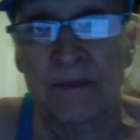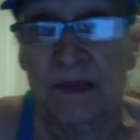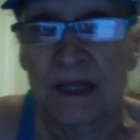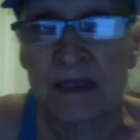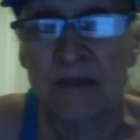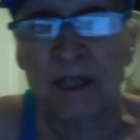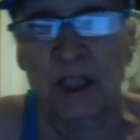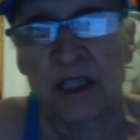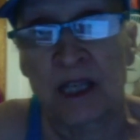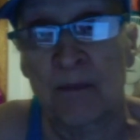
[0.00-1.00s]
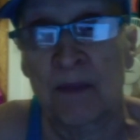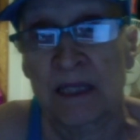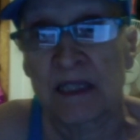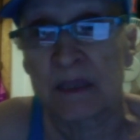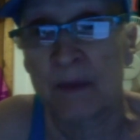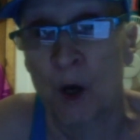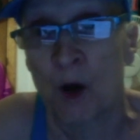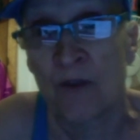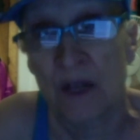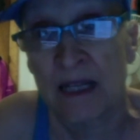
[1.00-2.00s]
as much as he pisses me
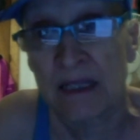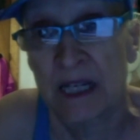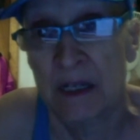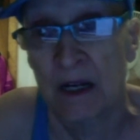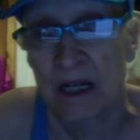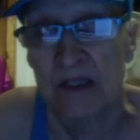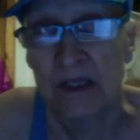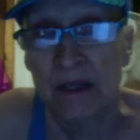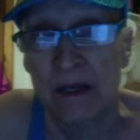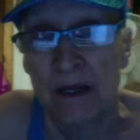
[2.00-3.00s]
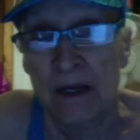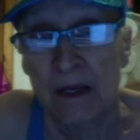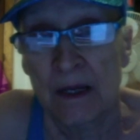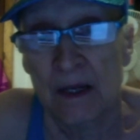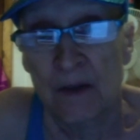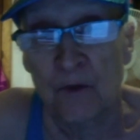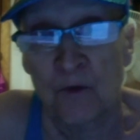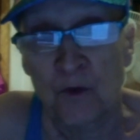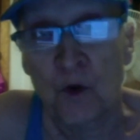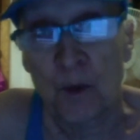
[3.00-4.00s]
off, and yes, he does,
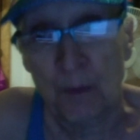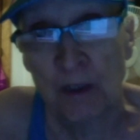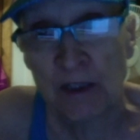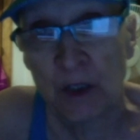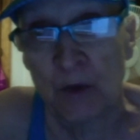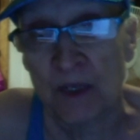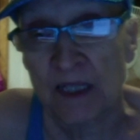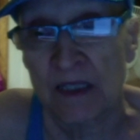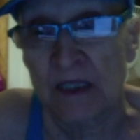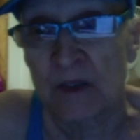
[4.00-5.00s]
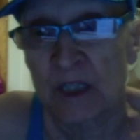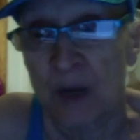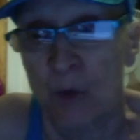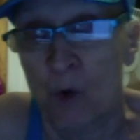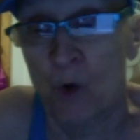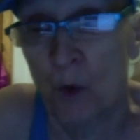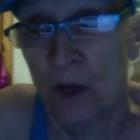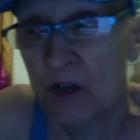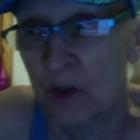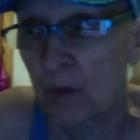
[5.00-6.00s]
for personal reasons that I won't go
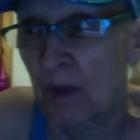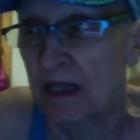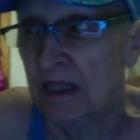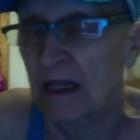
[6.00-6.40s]
into, but